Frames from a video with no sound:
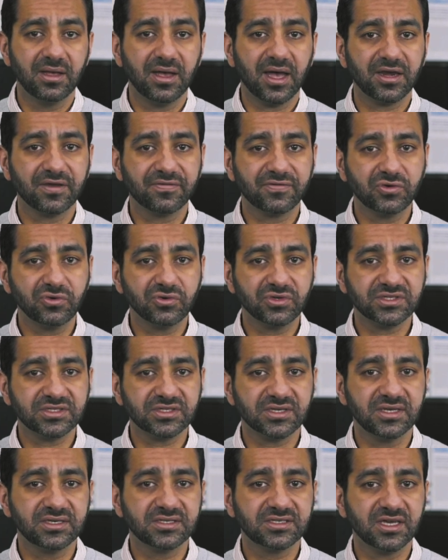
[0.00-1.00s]
And of course,
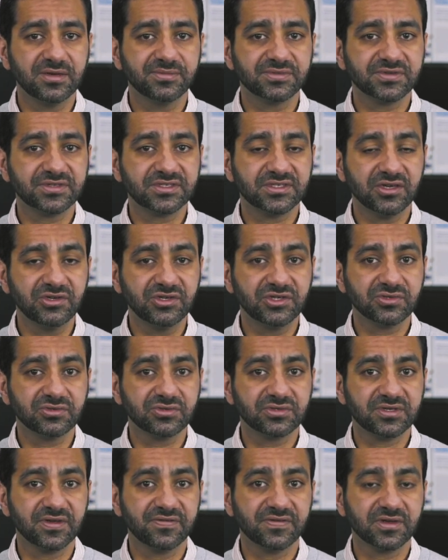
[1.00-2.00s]
in terms of
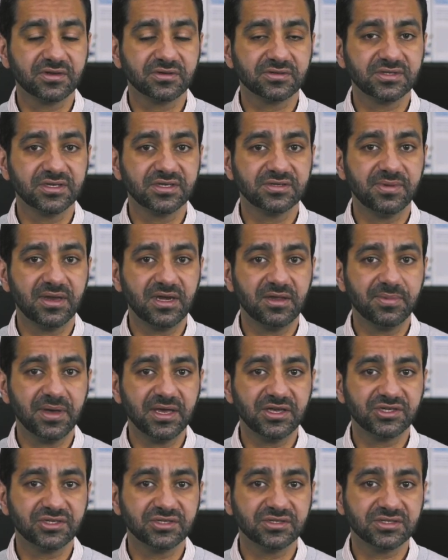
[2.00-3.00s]
social difficulties, many
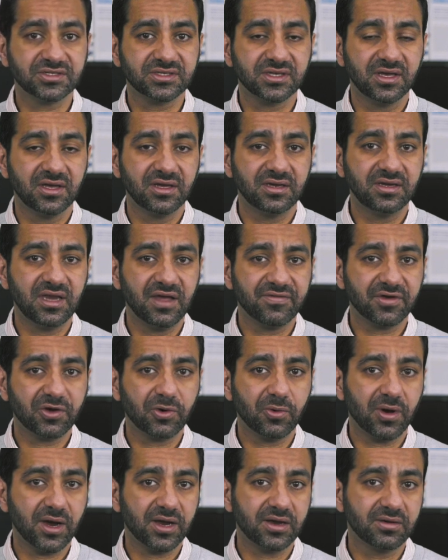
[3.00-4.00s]
patients never
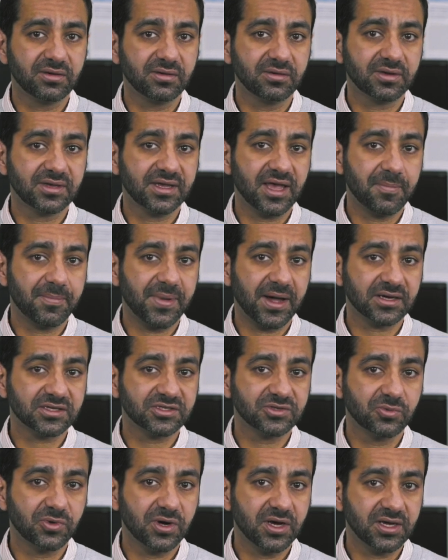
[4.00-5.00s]
quite get back
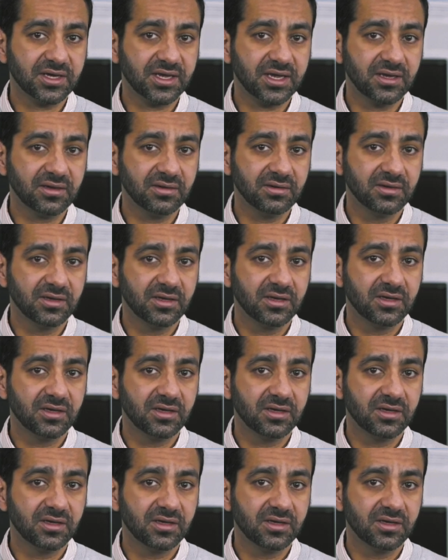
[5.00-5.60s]
to working,